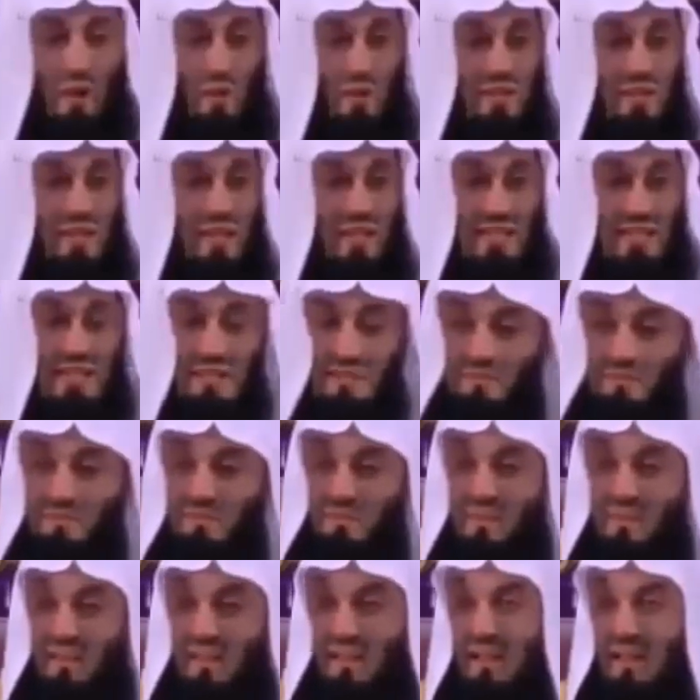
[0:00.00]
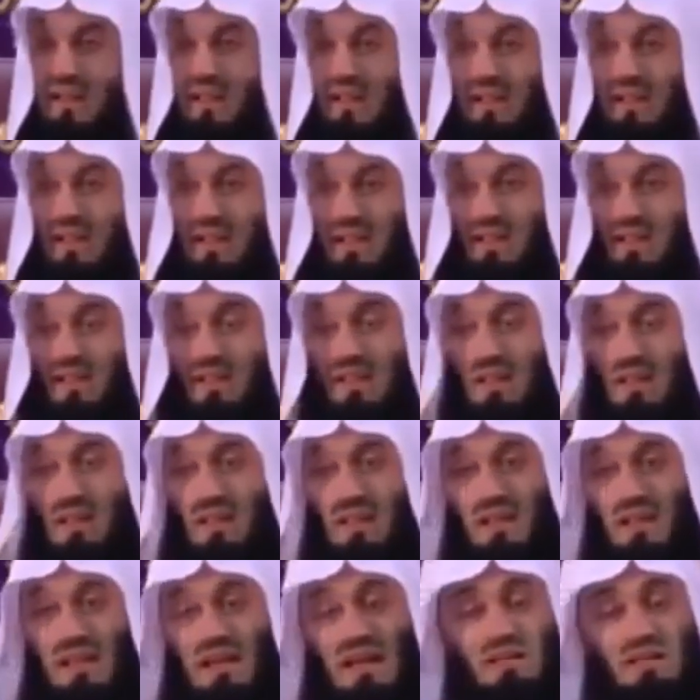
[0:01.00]
Nowadays,
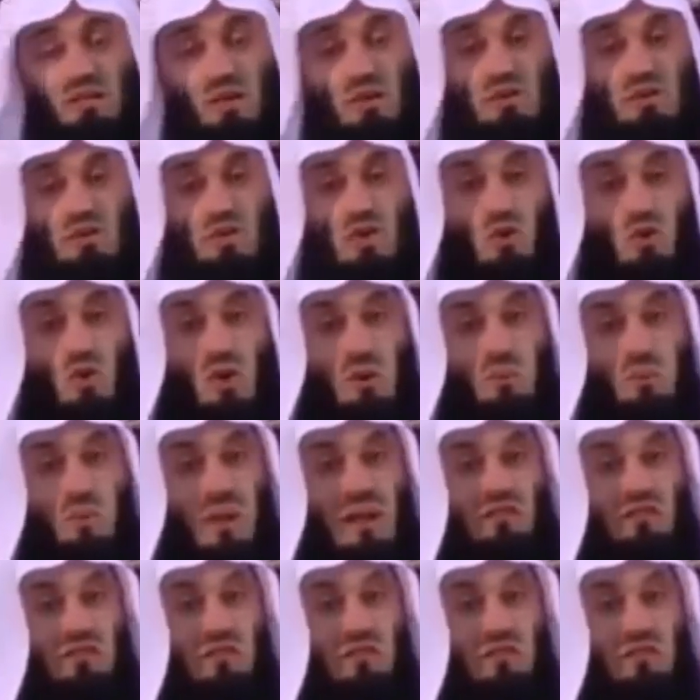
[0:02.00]
I don't know what